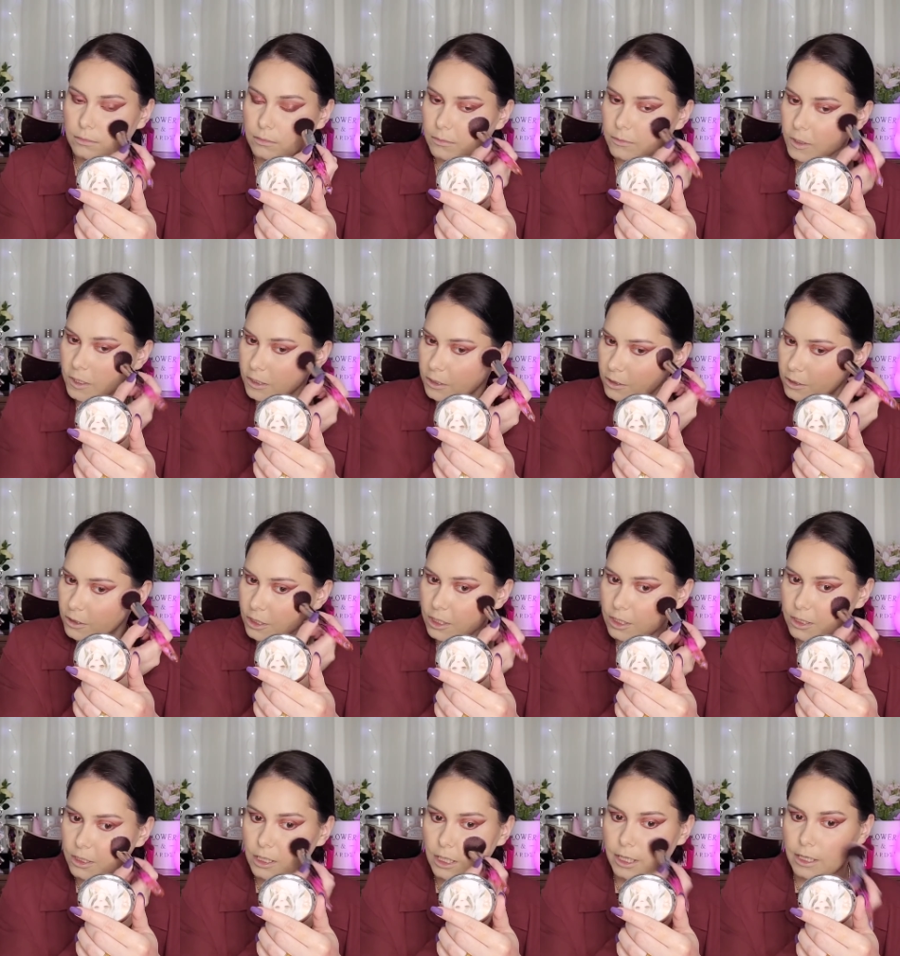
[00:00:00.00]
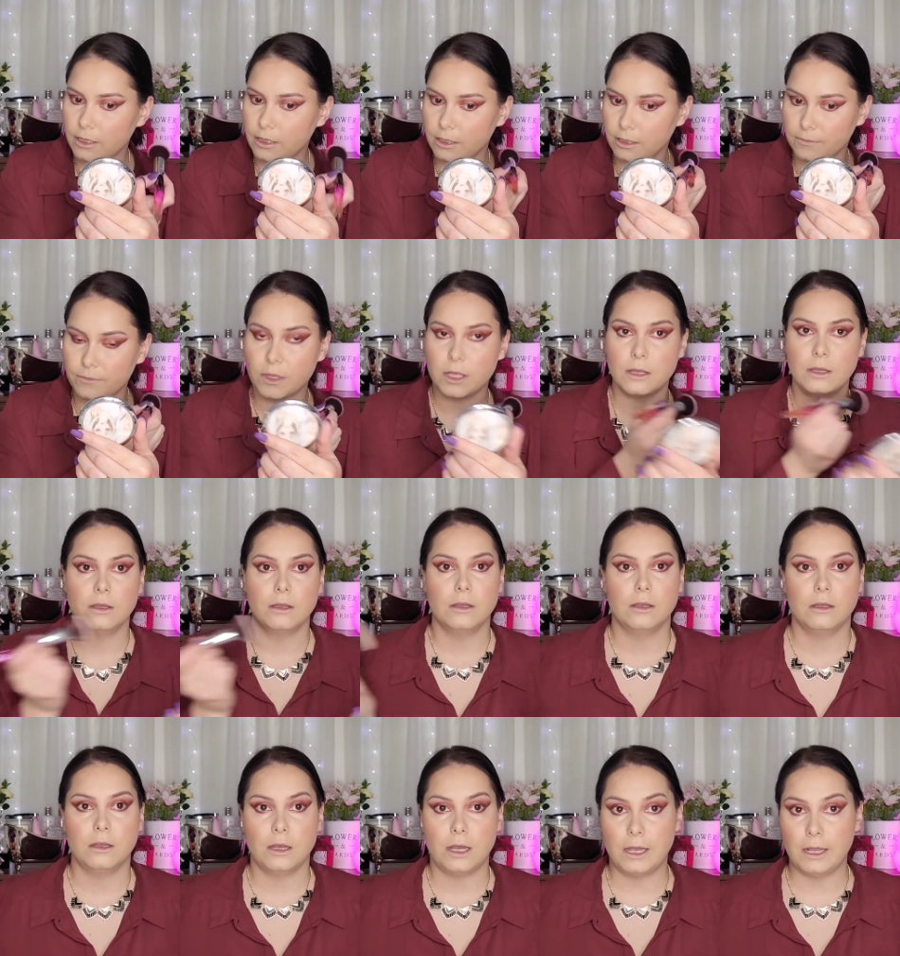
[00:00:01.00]
This is just like
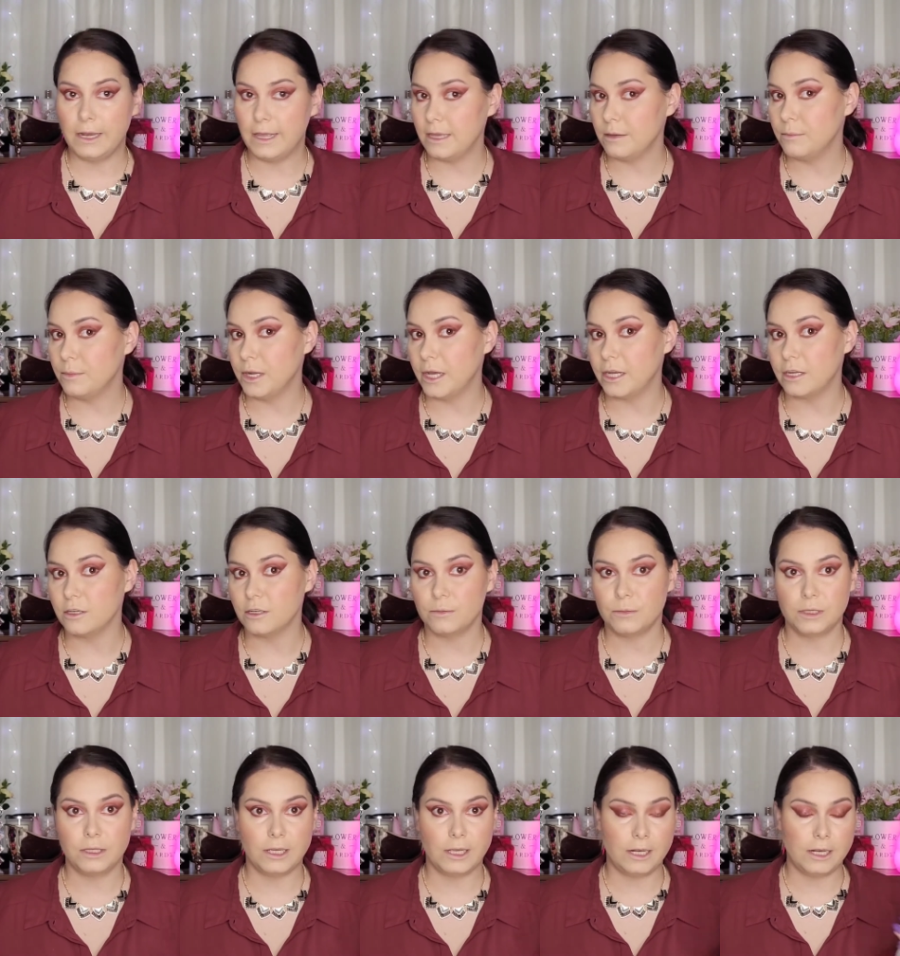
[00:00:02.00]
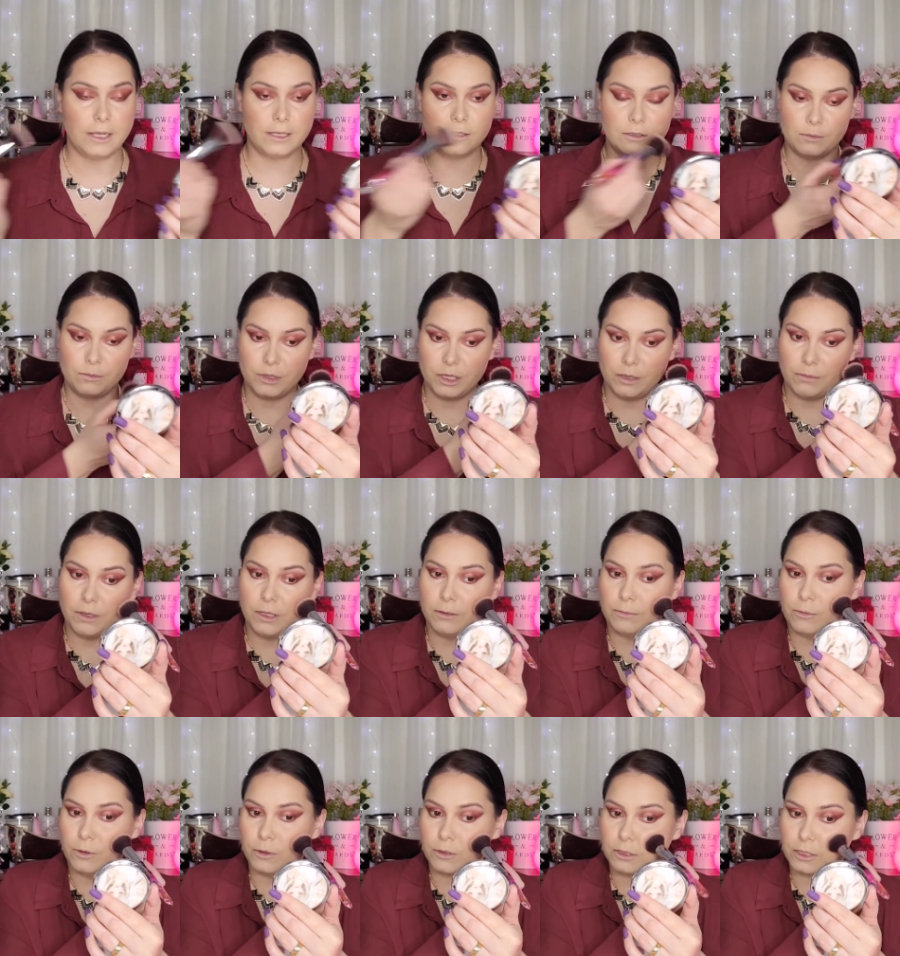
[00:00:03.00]
I like blush, but I like to be a bit
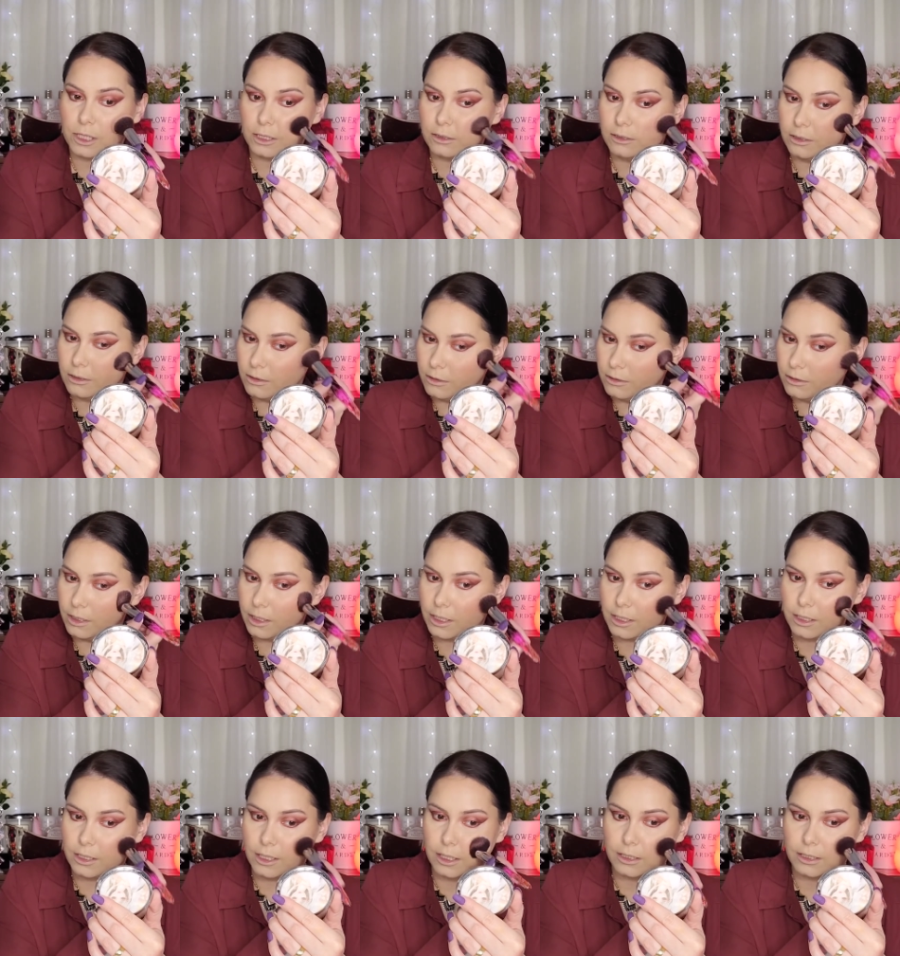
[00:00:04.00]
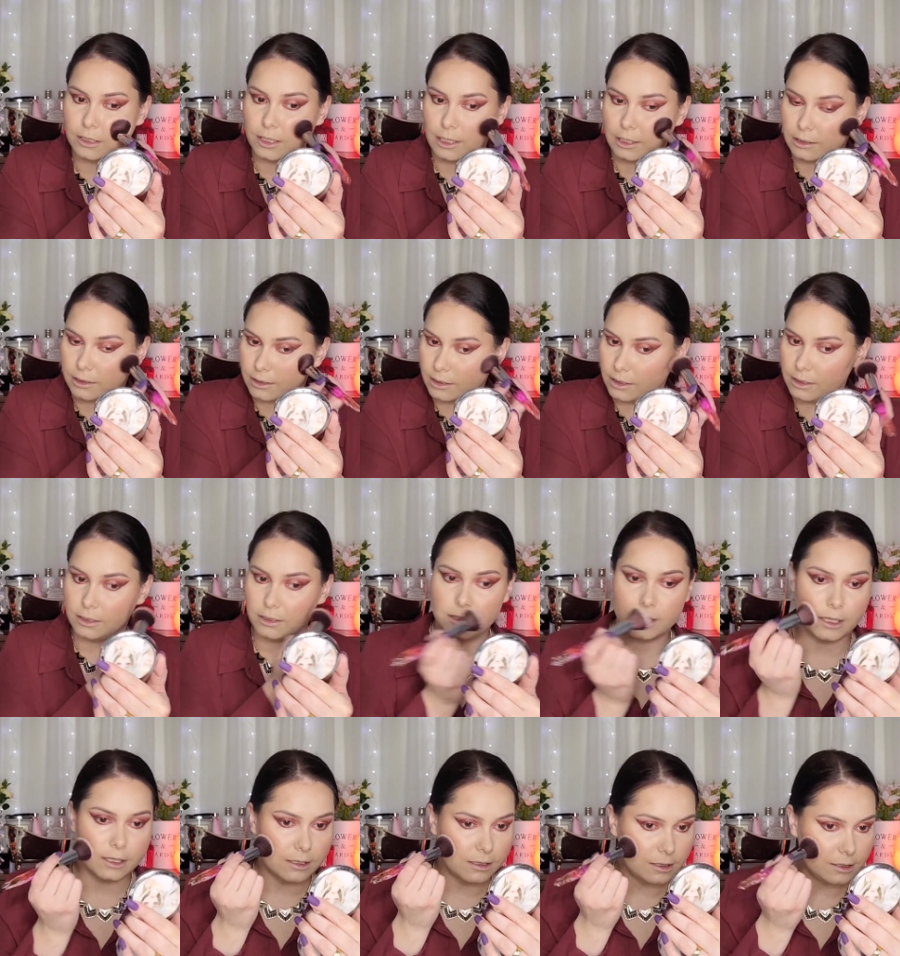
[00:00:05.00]
more subtle and not that
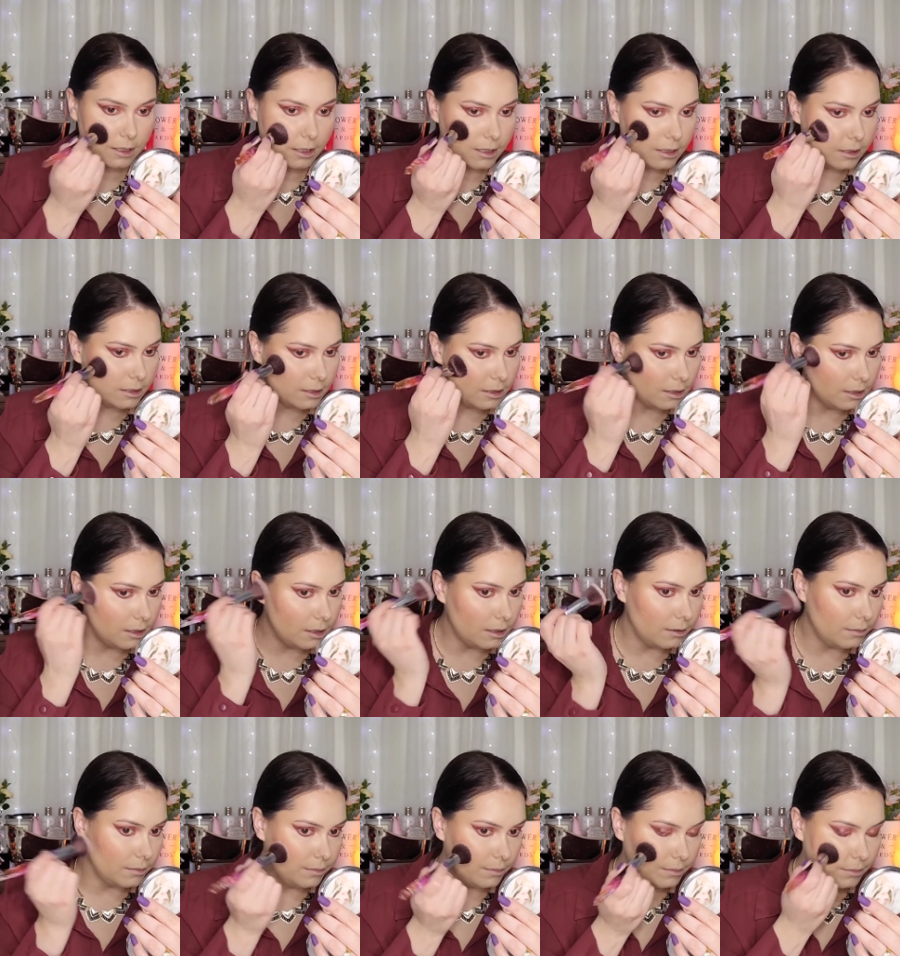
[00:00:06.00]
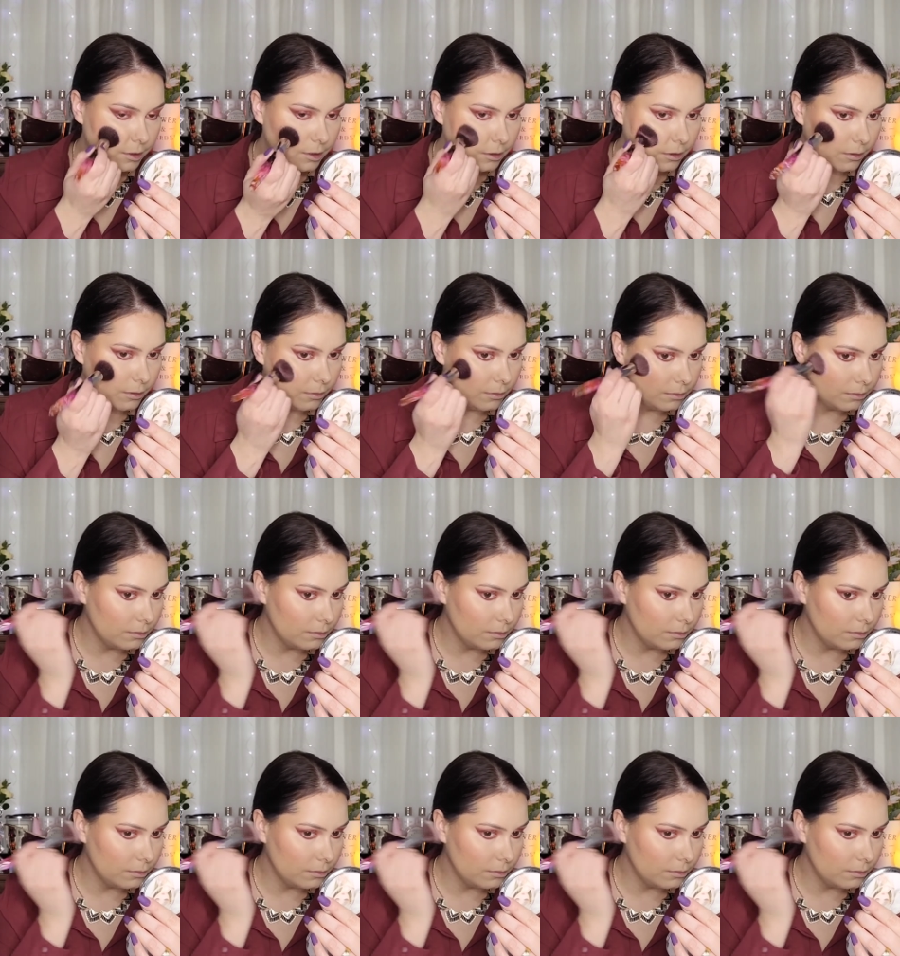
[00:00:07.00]
intense as the, you know,